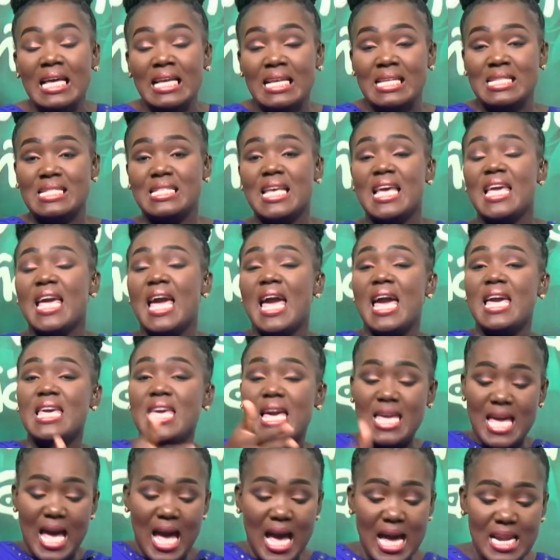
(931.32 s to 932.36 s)
Say ye
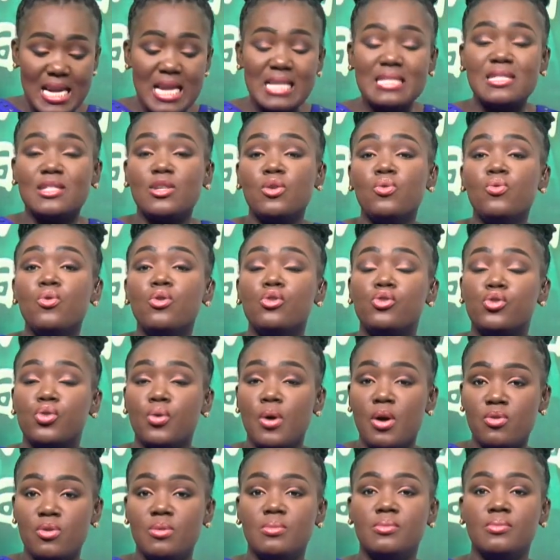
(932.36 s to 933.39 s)
ya nasty woo two
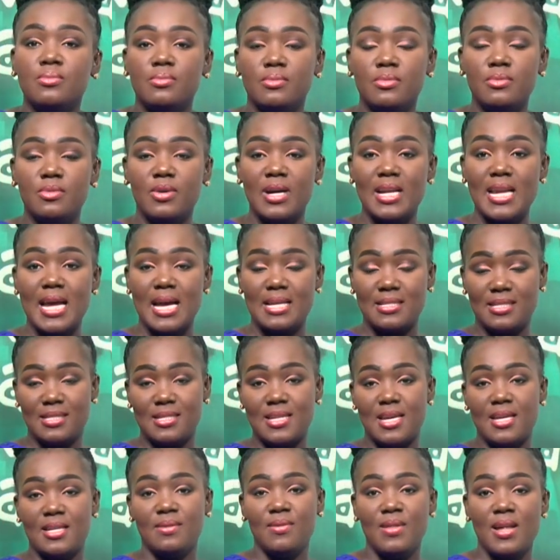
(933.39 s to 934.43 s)
gum. What I
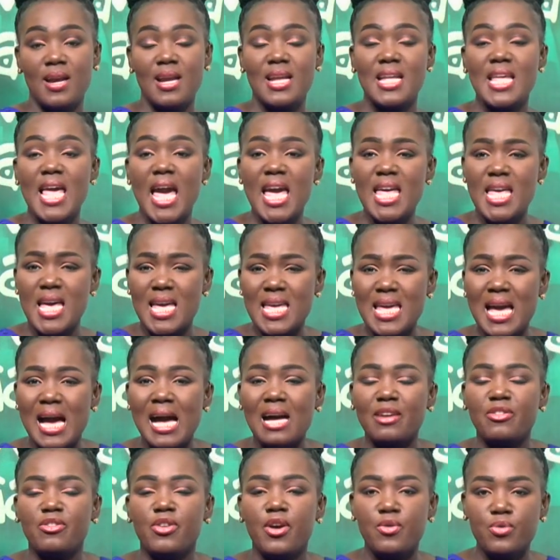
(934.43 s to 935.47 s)
say? Ye ya
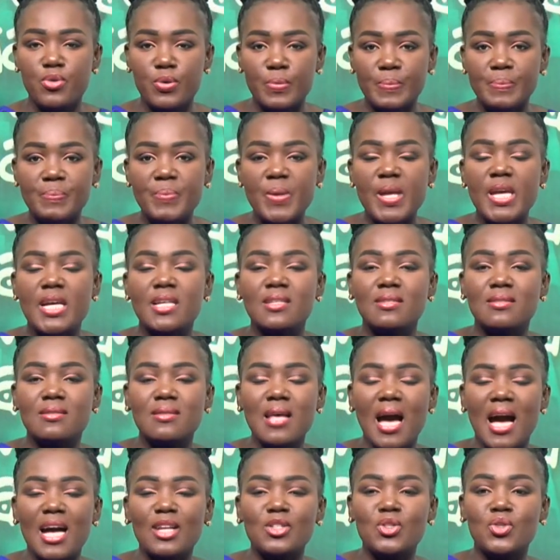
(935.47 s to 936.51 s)
chegum.
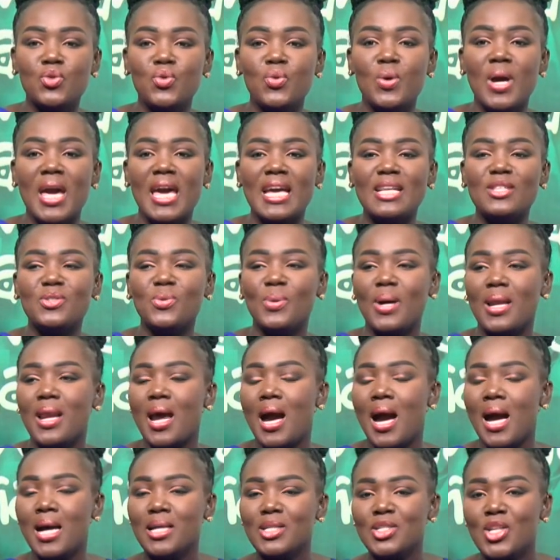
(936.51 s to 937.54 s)
Star two eight one
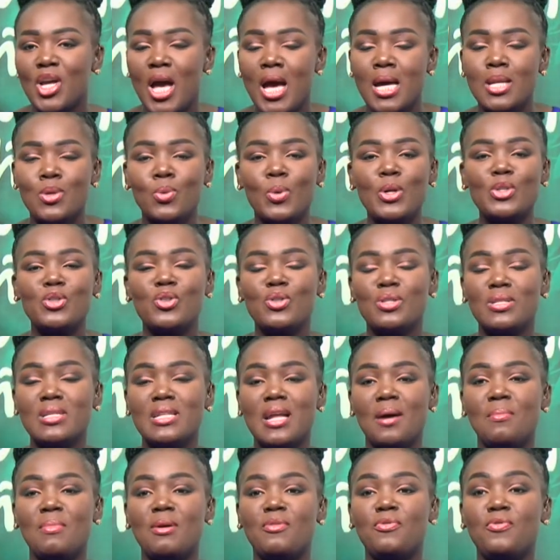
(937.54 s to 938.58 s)
hash. No what you see
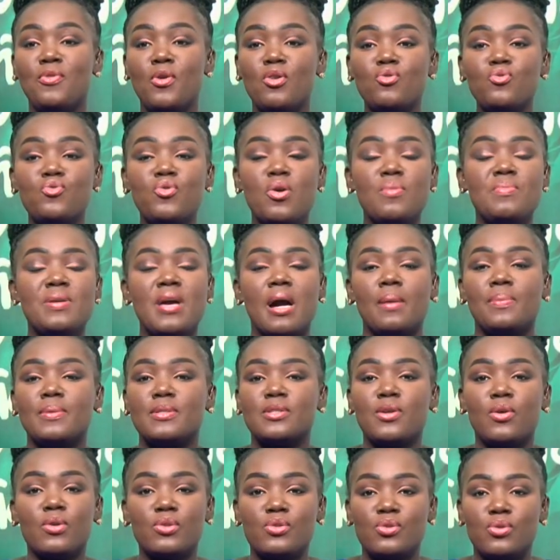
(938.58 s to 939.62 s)
number four. Do will be up
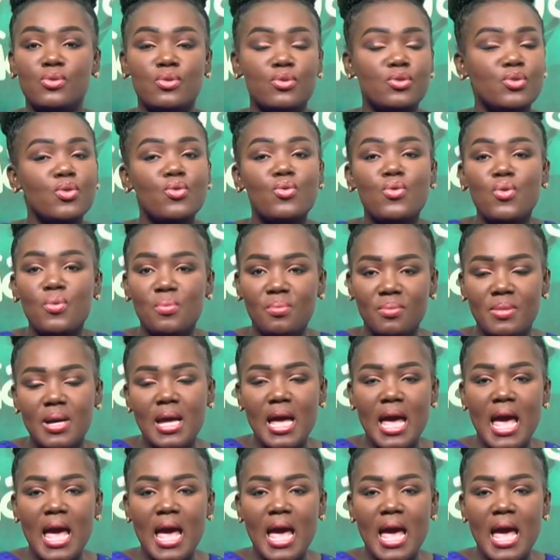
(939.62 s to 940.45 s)
so to two gum.